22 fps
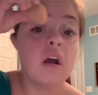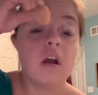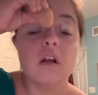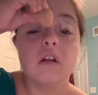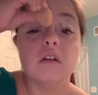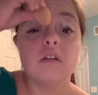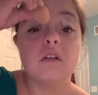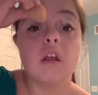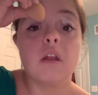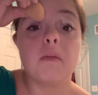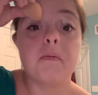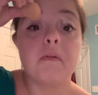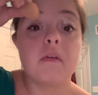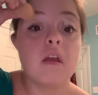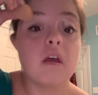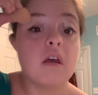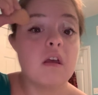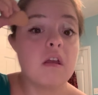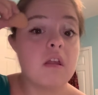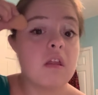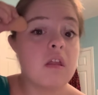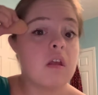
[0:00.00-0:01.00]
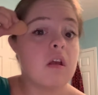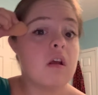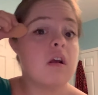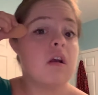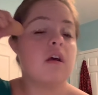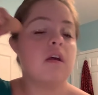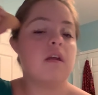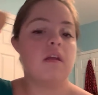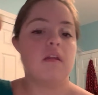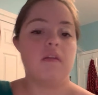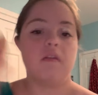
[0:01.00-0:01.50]
just because
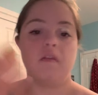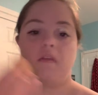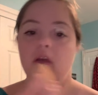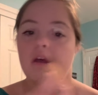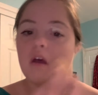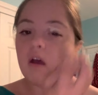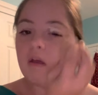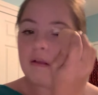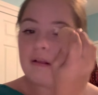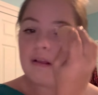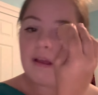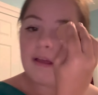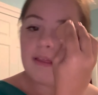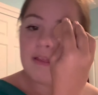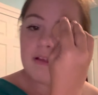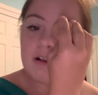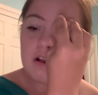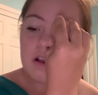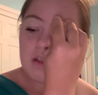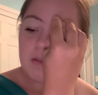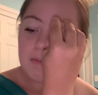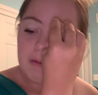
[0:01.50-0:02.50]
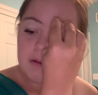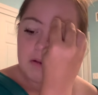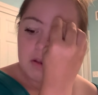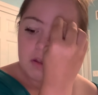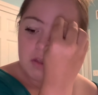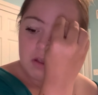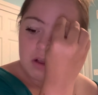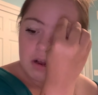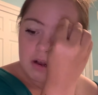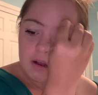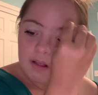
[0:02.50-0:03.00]
the other colors matches
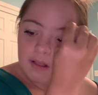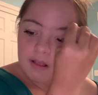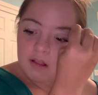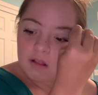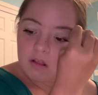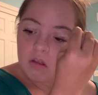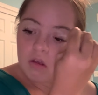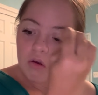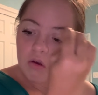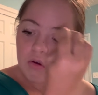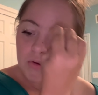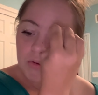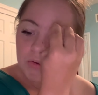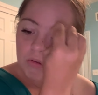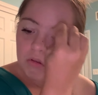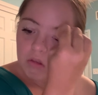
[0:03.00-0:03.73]
her skin tone,